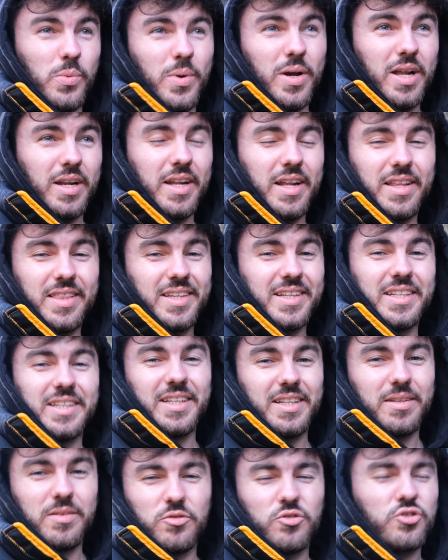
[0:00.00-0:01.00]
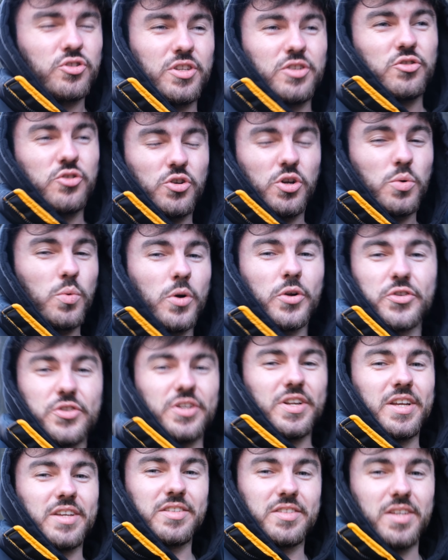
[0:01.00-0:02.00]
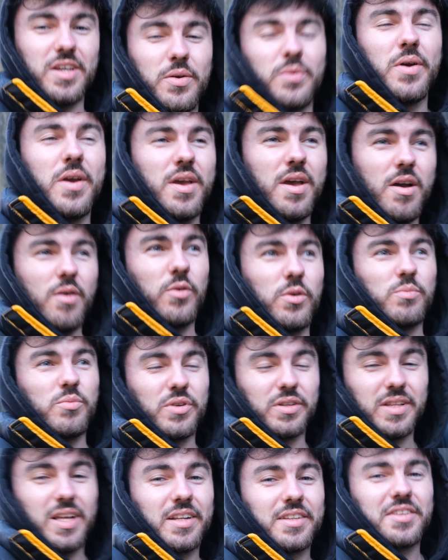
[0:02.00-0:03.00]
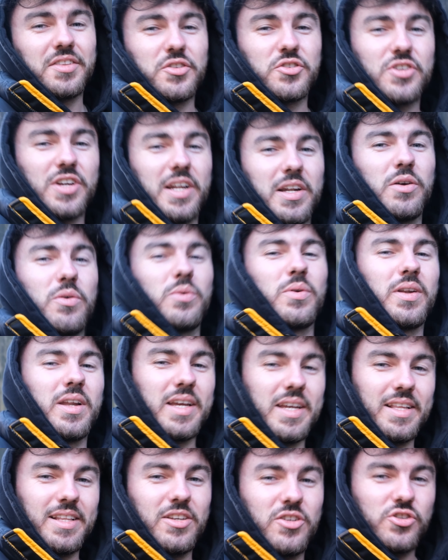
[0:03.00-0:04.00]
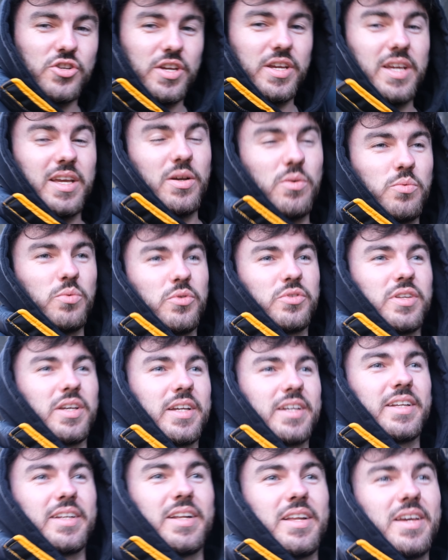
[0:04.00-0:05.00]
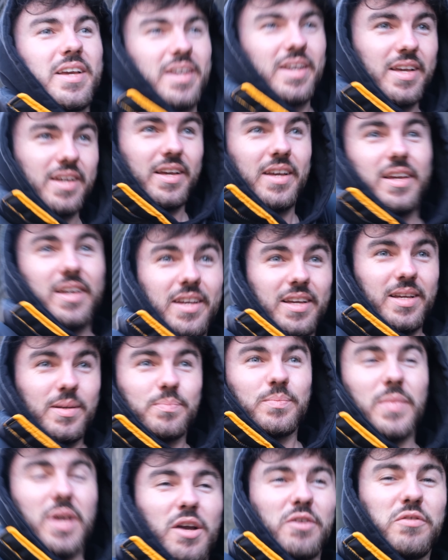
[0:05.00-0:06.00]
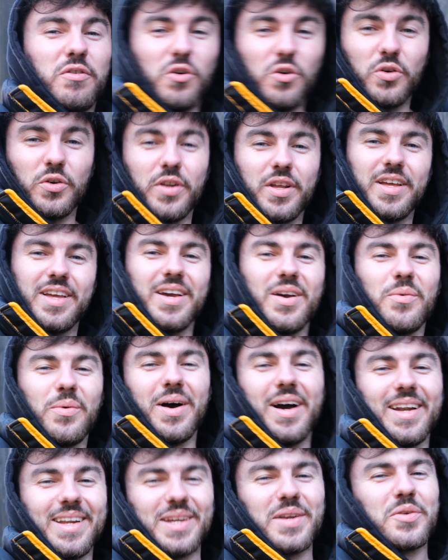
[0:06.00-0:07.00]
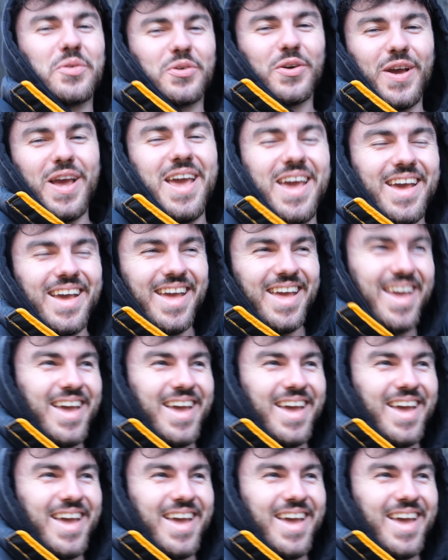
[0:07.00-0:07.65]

well and I think you'd just enjoy watching it so I'm going to bring that to the channel later this year once I can afford what I need for it